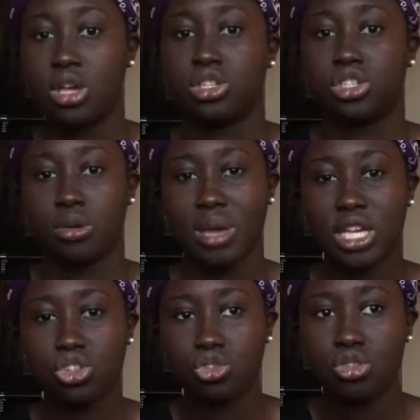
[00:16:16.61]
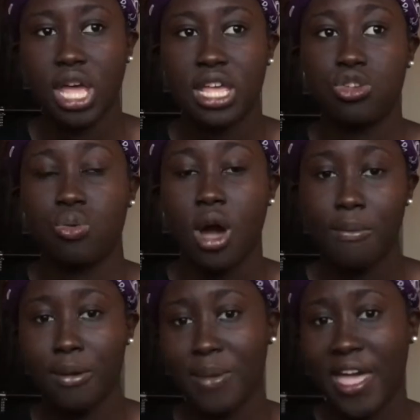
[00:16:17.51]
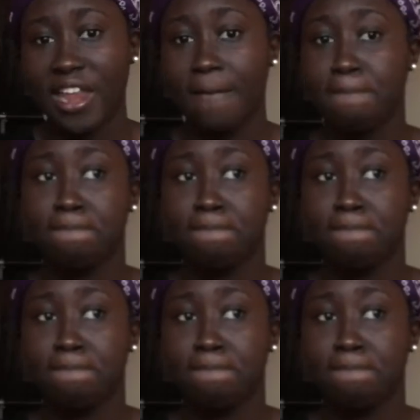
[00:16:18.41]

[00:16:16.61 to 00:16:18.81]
So make sure that you are prepared,